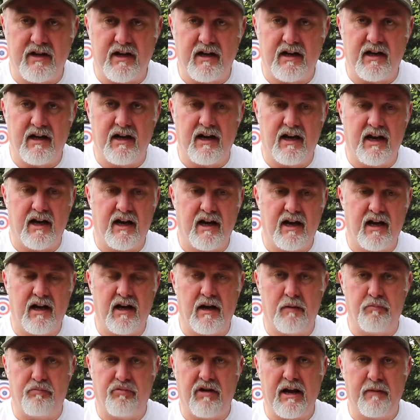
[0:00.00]

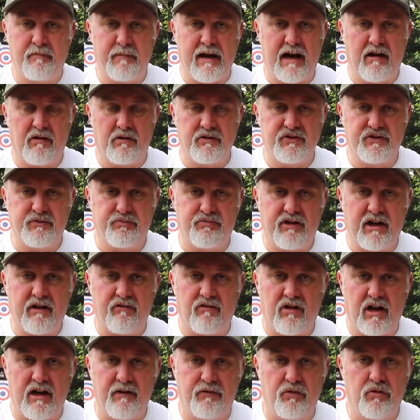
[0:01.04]
a brake barrel
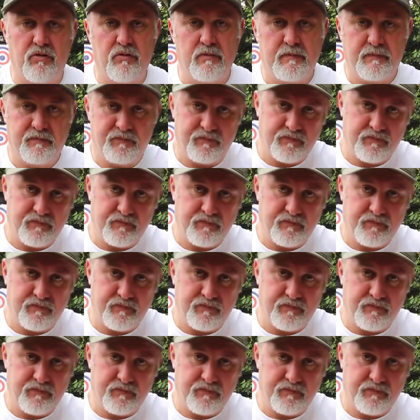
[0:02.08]
spring rifle,